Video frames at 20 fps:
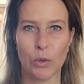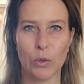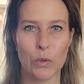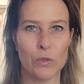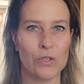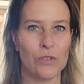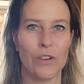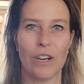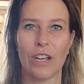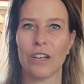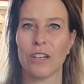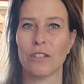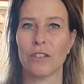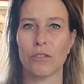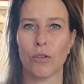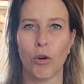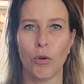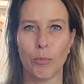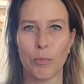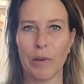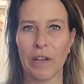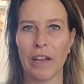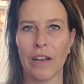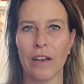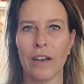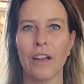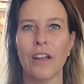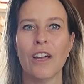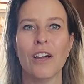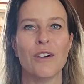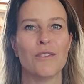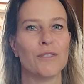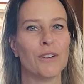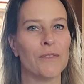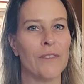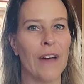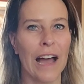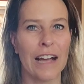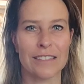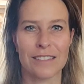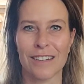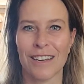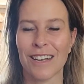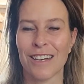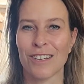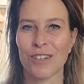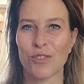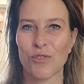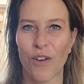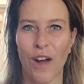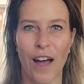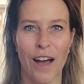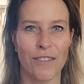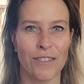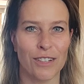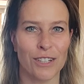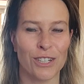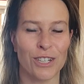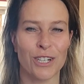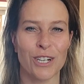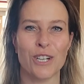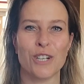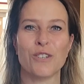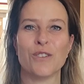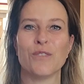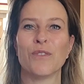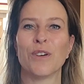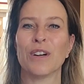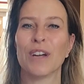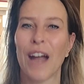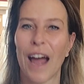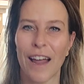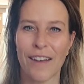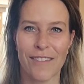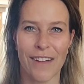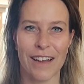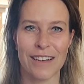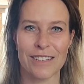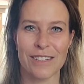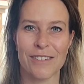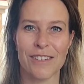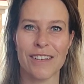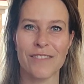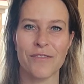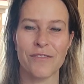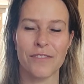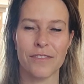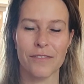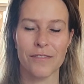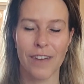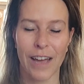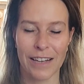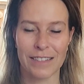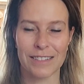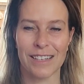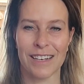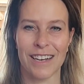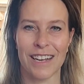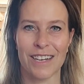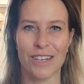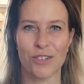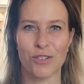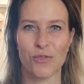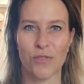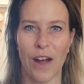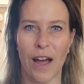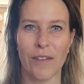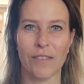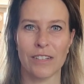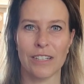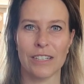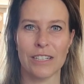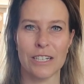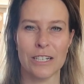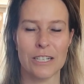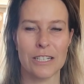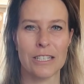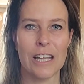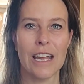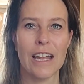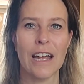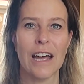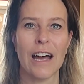Costa Rica is open for vaccinated travelers, for non-vaccinated travelers.